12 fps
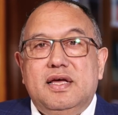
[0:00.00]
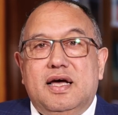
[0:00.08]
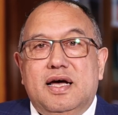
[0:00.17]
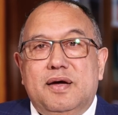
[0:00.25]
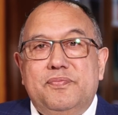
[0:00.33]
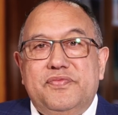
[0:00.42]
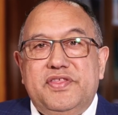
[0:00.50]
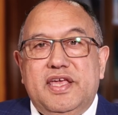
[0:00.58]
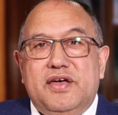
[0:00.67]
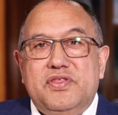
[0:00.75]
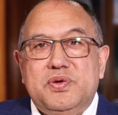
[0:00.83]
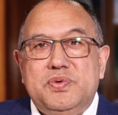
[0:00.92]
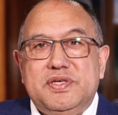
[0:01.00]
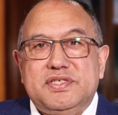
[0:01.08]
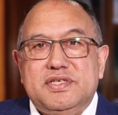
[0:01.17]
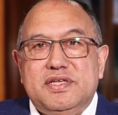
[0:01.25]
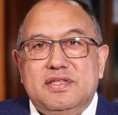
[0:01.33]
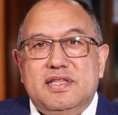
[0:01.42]
The other
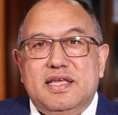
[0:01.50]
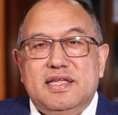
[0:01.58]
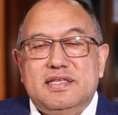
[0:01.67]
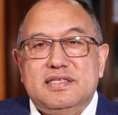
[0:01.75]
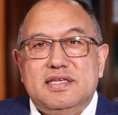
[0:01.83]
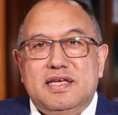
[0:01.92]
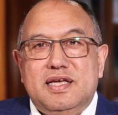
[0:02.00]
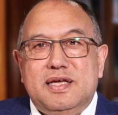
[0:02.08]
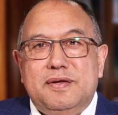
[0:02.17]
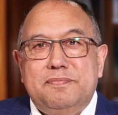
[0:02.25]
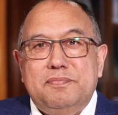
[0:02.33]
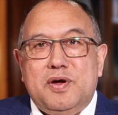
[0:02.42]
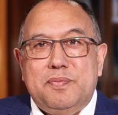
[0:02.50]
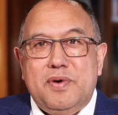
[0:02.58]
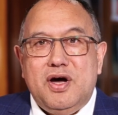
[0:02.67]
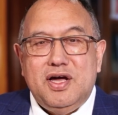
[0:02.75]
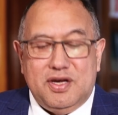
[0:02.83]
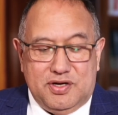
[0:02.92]
question that I'm
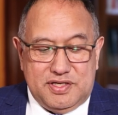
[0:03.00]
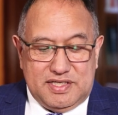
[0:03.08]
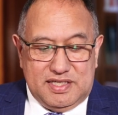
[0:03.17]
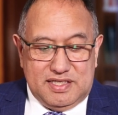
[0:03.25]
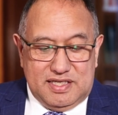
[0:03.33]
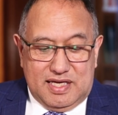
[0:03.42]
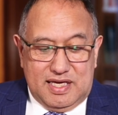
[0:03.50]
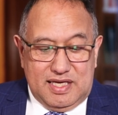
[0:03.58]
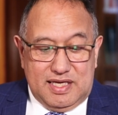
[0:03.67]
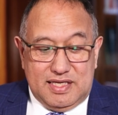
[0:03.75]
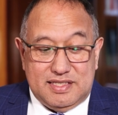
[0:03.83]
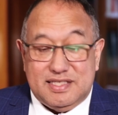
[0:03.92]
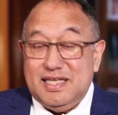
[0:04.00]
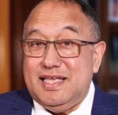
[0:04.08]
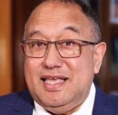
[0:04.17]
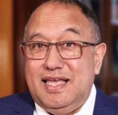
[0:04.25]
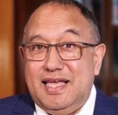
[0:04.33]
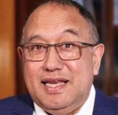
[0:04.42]
highlighting today is
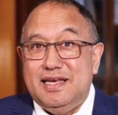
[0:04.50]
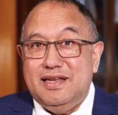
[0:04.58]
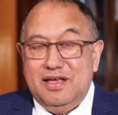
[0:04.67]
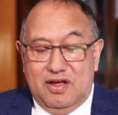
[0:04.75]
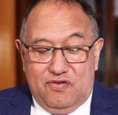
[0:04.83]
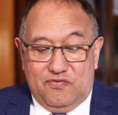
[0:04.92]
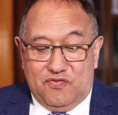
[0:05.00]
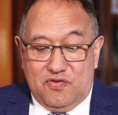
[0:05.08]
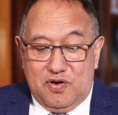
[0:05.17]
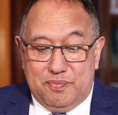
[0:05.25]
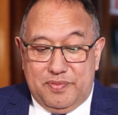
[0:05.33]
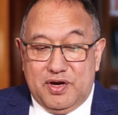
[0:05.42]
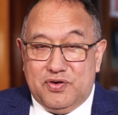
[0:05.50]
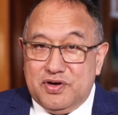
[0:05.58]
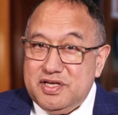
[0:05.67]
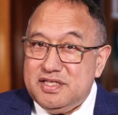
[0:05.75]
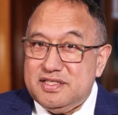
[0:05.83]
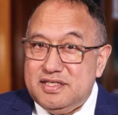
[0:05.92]
again from
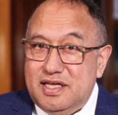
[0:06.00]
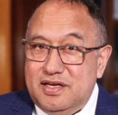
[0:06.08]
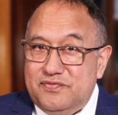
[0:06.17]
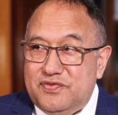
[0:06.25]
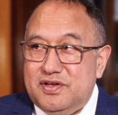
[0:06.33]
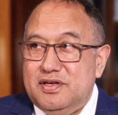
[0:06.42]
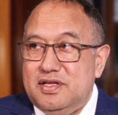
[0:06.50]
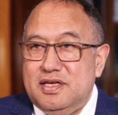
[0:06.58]
Erica Stanford,